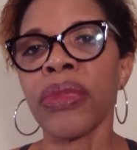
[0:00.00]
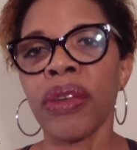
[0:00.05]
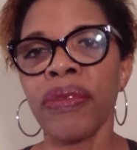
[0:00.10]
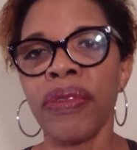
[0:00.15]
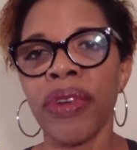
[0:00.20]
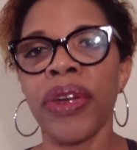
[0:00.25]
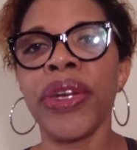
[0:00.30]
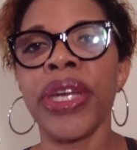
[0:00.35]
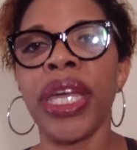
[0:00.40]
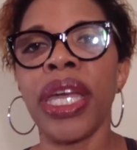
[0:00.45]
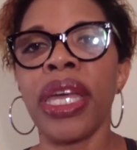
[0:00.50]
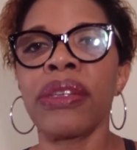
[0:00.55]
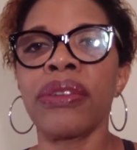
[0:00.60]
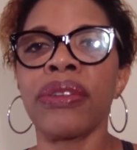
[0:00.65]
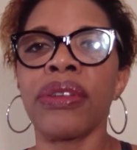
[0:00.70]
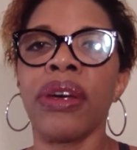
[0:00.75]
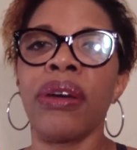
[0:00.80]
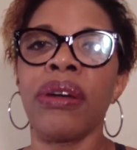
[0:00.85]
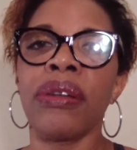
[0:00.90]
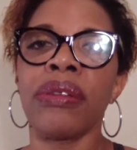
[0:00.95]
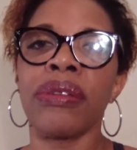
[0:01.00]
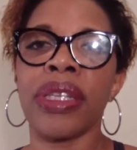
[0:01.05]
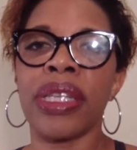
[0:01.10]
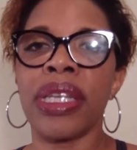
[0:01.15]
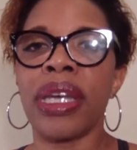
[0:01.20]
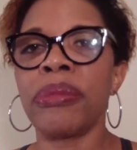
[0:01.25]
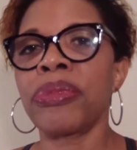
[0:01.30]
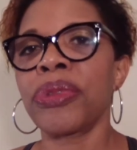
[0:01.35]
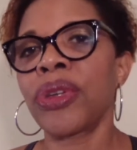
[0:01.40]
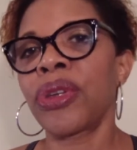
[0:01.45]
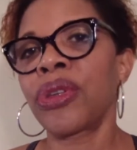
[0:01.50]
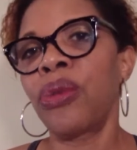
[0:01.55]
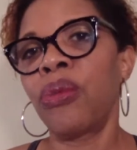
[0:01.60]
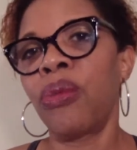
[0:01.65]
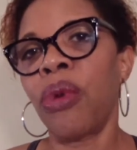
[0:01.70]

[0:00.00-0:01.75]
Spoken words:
Very hands-on, steps on you,